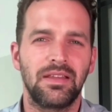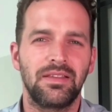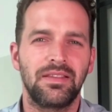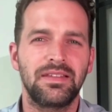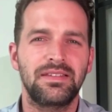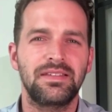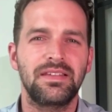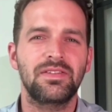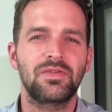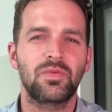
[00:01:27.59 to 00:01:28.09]

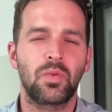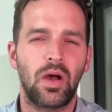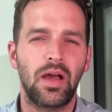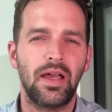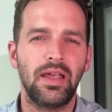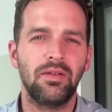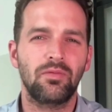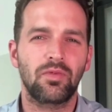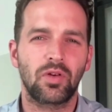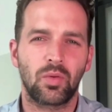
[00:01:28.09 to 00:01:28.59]
This is
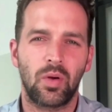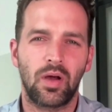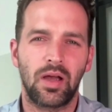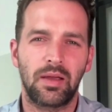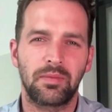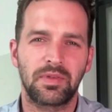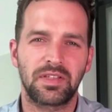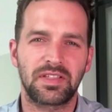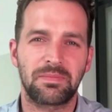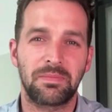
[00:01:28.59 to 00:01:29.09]
why
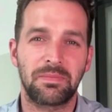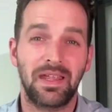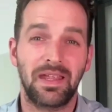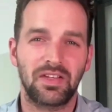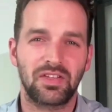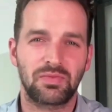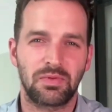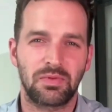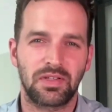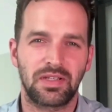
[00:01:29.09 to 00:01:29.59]
requirements
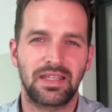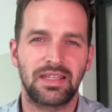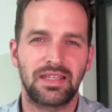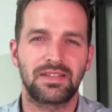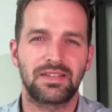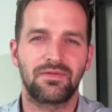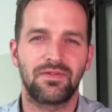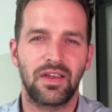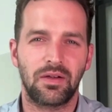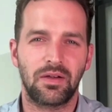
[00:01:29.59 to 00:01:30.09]
management
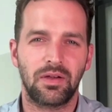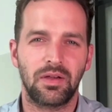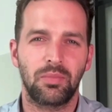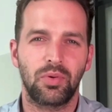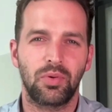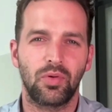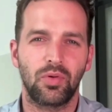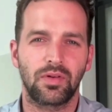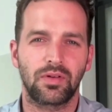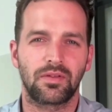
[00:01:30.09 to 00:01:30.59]
is very
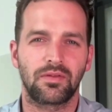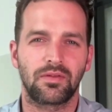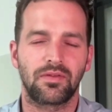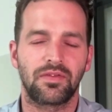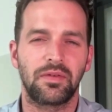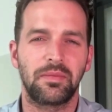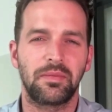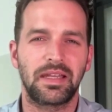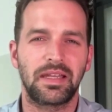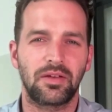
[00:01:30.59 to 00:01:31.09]
important
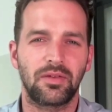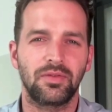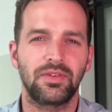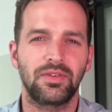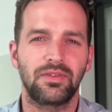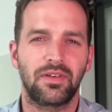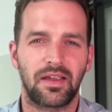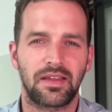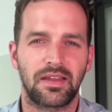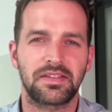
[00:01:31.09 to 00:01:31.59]
for medical
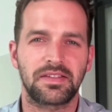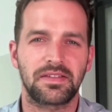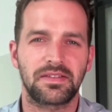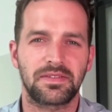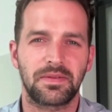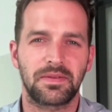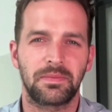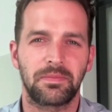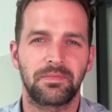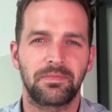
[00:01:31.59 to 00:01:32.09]

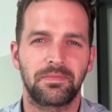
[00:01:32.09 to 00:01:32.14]
devices.